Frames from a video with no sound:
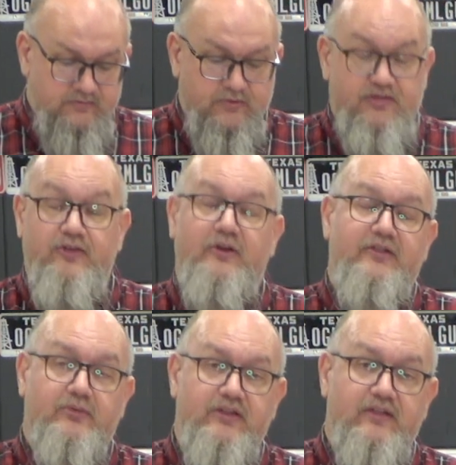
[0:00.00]
with
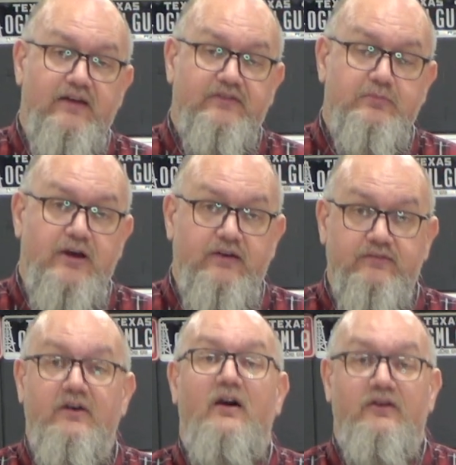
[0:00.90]
33,000
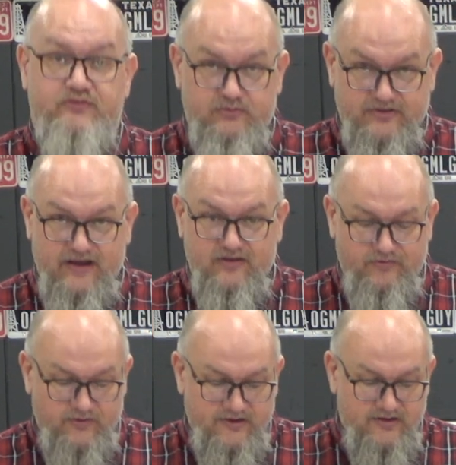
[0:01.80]
miles, also in
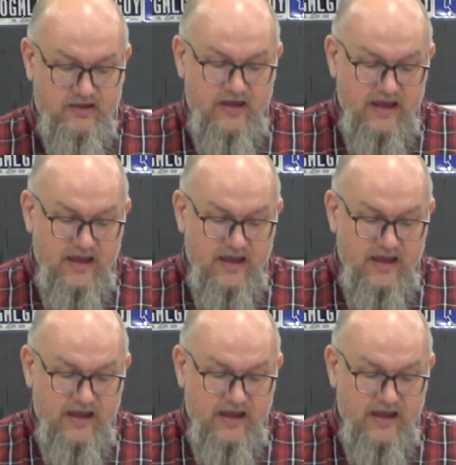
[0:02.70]
California.